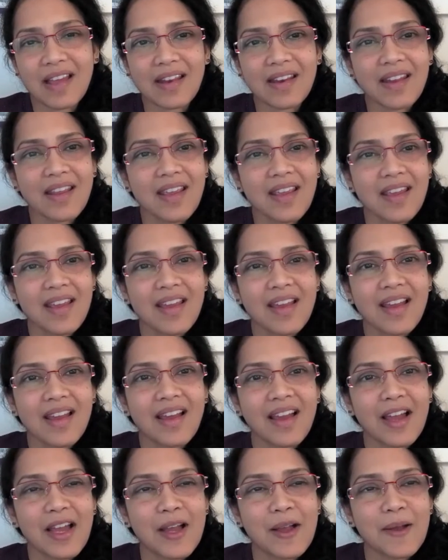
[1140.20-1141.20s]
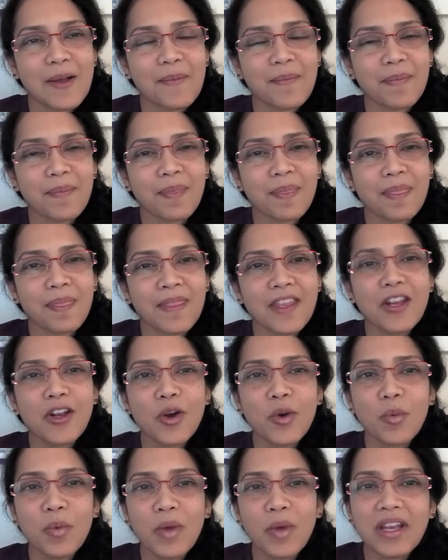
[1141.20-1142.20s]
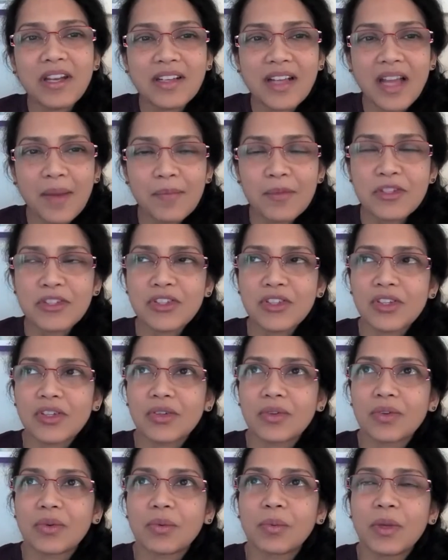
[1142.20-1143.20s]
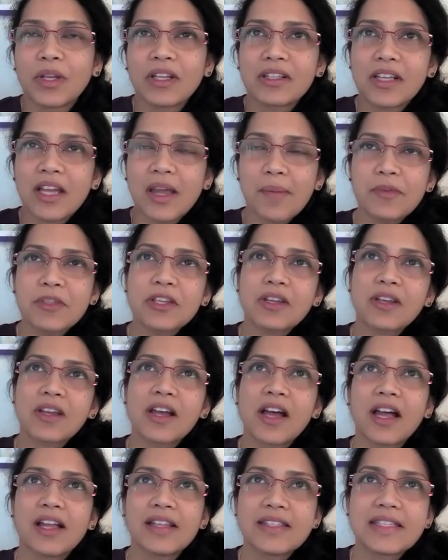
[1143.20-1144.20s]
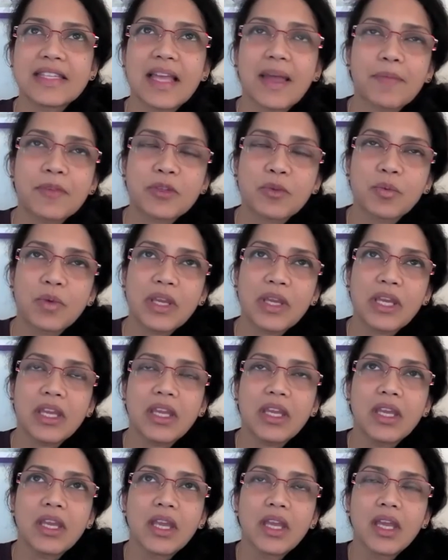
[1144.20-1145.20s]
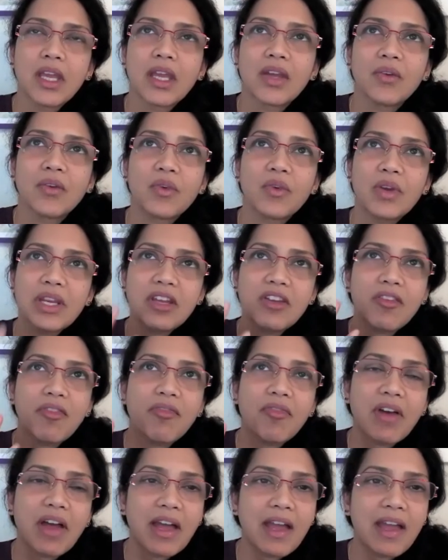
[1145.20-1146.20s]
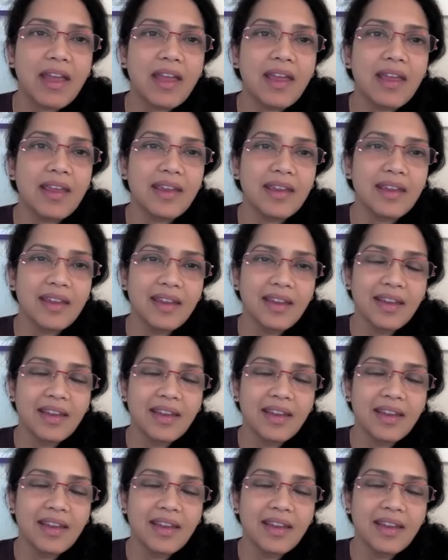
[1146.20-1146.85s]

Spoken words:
that. You know, when it comes to concepts, we reify